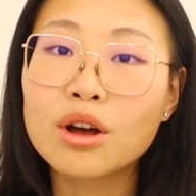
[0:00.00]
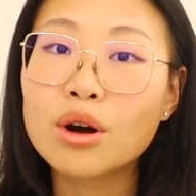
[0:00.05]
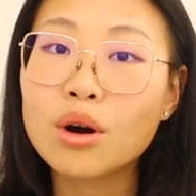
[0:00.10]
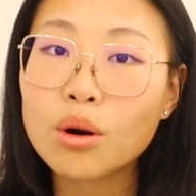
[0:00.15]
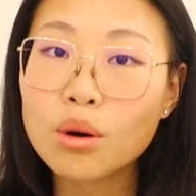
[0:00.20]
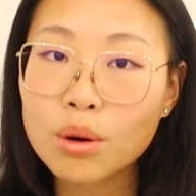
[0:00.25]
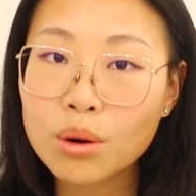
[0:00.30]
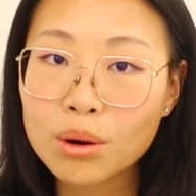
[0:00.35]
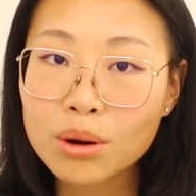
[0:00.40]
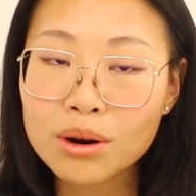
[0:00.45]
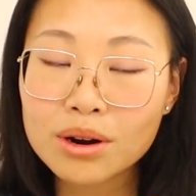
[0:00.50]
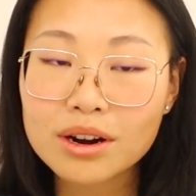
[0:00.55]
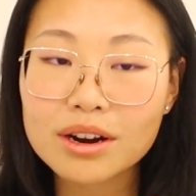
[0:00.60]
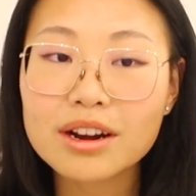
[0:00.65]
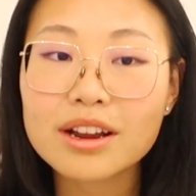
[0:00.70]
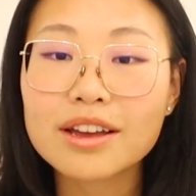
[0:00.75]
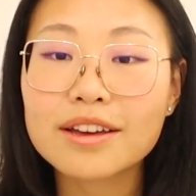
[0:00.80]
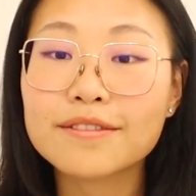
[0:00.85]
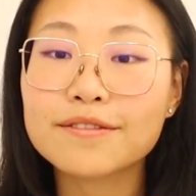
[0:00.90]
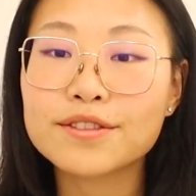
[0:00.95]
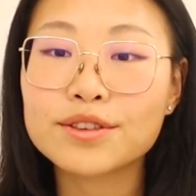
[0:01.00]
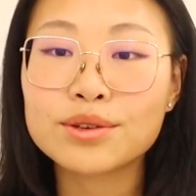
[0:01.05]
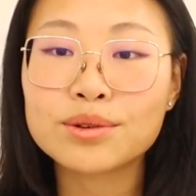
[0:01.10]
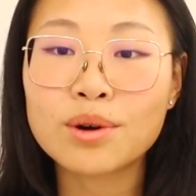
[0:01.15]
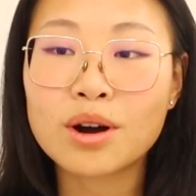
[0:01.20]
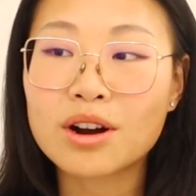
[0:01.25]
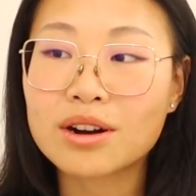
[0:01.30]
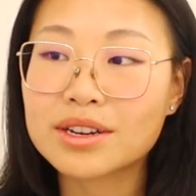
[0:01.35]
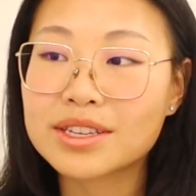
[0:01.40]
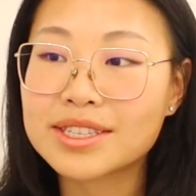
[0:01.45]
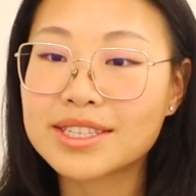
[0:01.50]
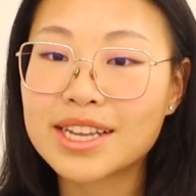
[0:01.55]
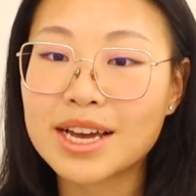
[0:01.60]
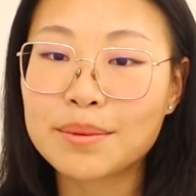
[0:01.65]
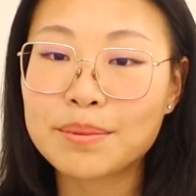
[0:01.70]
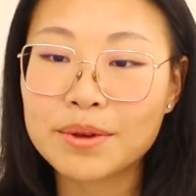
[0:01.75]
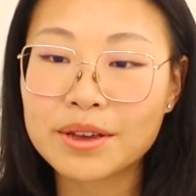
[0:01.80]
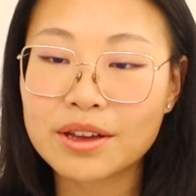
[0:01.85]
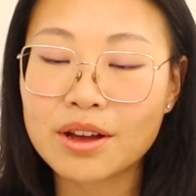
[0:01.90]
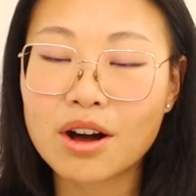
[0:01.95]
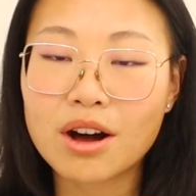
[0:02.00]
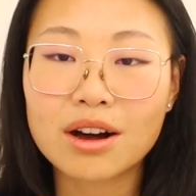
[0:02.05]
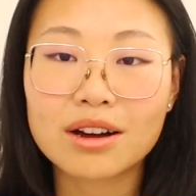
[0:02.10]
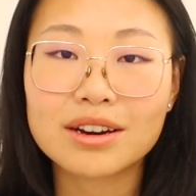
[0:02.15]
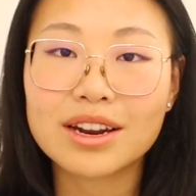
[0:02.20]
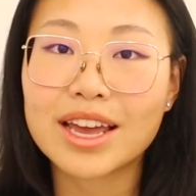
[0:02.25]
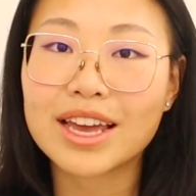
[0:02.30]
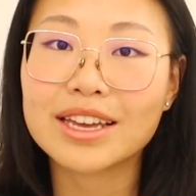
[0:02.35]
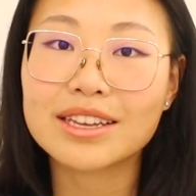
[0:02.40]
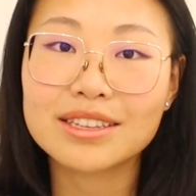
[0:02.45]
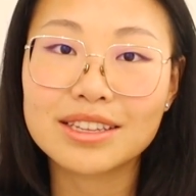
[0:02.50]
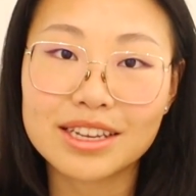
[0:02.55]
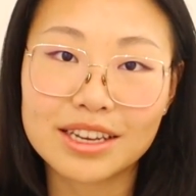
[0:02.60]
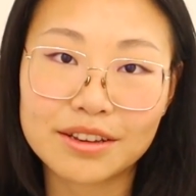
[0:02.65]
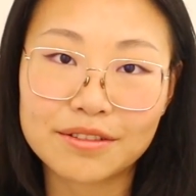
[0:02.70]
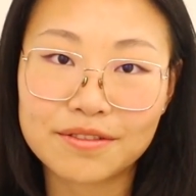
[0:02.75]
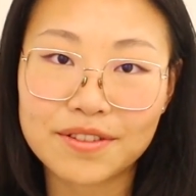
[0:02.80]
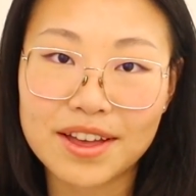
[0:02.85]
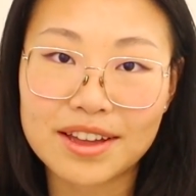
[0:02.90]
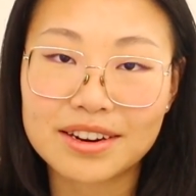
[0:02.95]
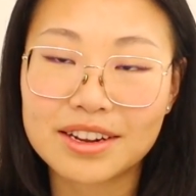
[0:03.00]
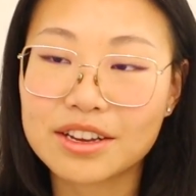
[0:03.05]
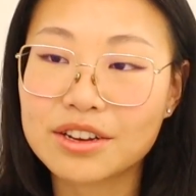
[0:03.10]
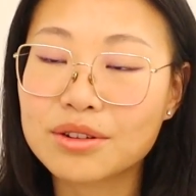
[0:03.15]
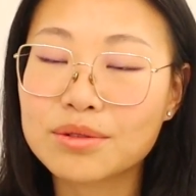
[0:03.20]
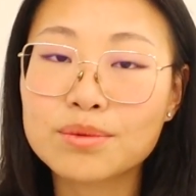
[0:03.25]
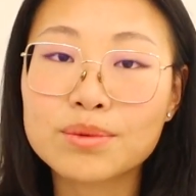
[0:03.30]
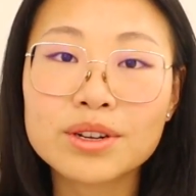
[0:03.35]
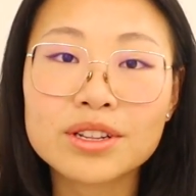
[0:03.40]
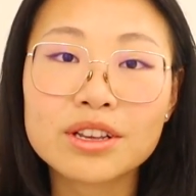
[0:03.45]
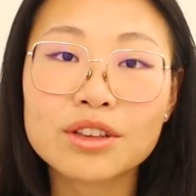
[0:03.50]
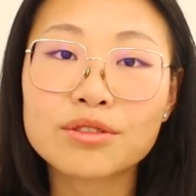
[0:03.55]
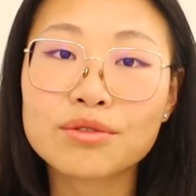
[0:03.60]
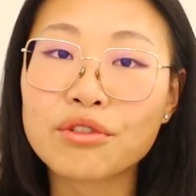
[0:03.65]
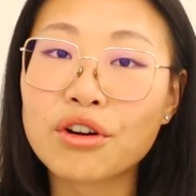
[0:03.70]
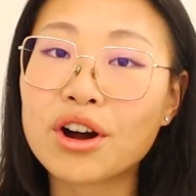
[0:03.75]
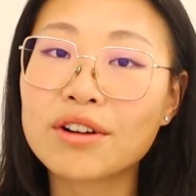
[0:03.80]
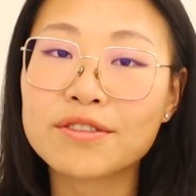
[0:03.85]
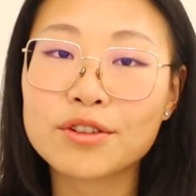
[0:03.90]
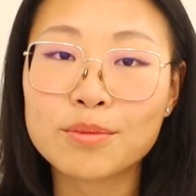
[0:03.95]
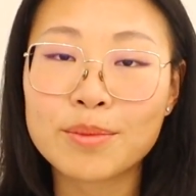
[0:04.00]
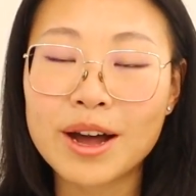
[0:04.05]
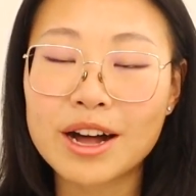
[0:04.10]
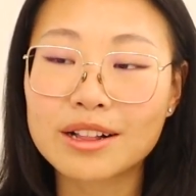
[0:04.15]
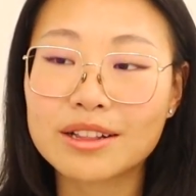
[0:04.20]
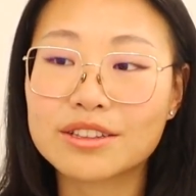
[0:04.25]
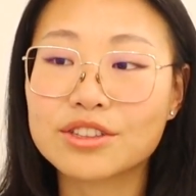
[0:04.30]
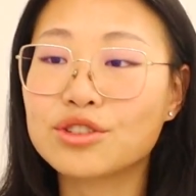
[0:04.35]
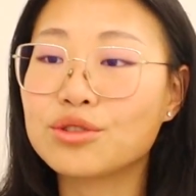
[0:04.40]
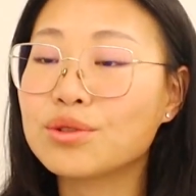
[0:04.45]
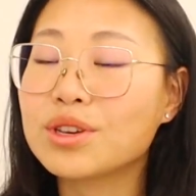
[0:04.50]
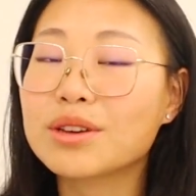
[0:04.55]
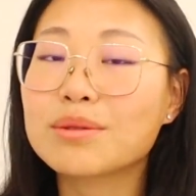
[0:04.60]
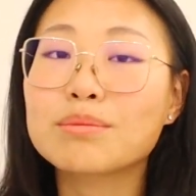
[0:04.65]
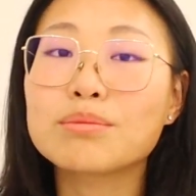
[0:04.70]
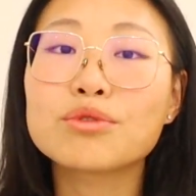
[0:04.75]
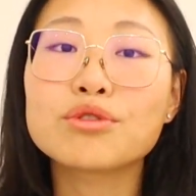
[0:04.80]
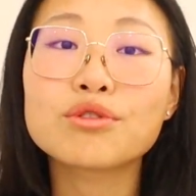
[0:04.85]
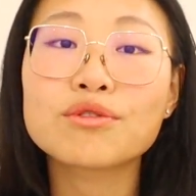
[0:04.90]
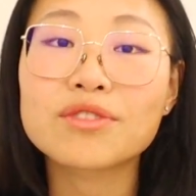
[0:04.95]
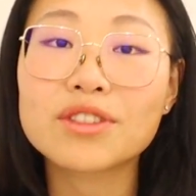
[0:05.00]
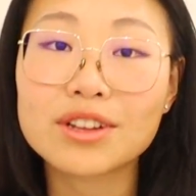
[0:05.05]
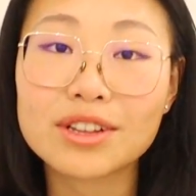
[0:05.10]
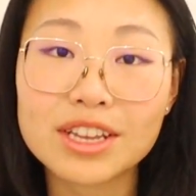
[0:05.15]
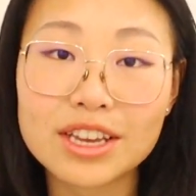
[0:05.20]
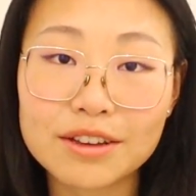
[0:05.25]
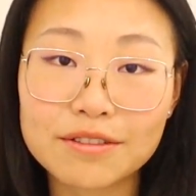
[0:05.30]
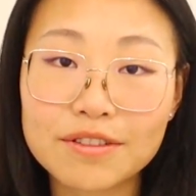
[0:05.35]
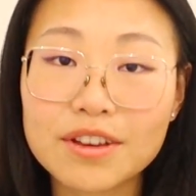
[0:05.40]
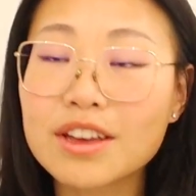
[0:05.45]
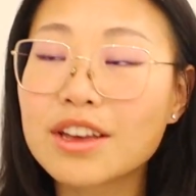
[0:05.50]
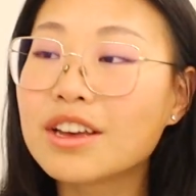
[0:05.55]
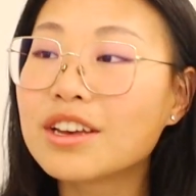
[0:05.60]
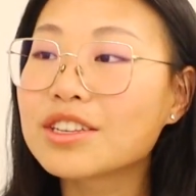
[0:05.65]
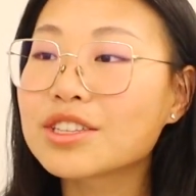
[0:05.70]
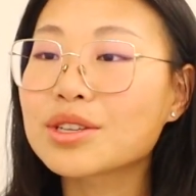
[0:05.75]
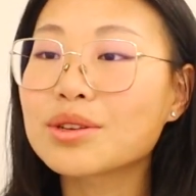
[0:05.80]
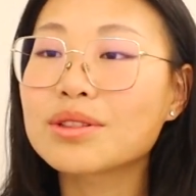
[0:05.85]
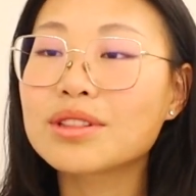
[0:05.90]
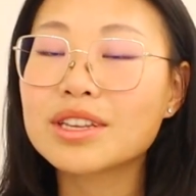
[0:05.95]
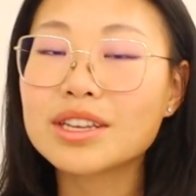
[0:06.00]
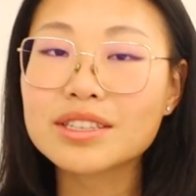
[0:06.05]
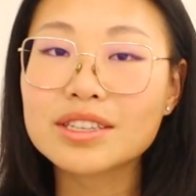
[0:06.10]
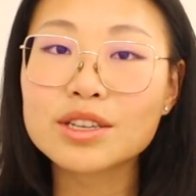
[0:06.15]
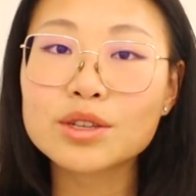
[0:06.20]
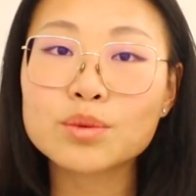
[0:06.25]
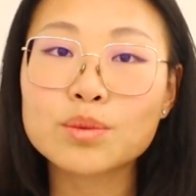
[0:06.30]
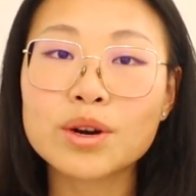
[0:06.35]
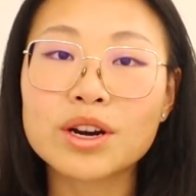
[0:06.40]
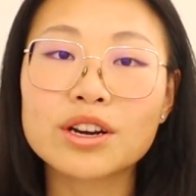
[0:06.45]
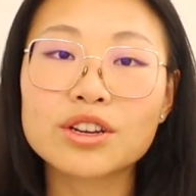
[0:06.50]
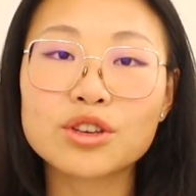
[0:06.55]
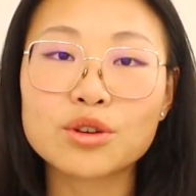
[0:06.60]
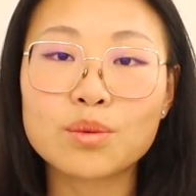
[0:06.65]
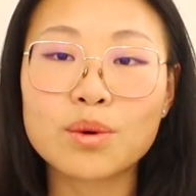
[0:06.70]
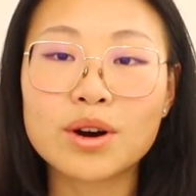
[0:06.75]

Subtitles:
Or if you are stepping on a leaf and it could really throw off your balance, you can move the leaf. So this is where you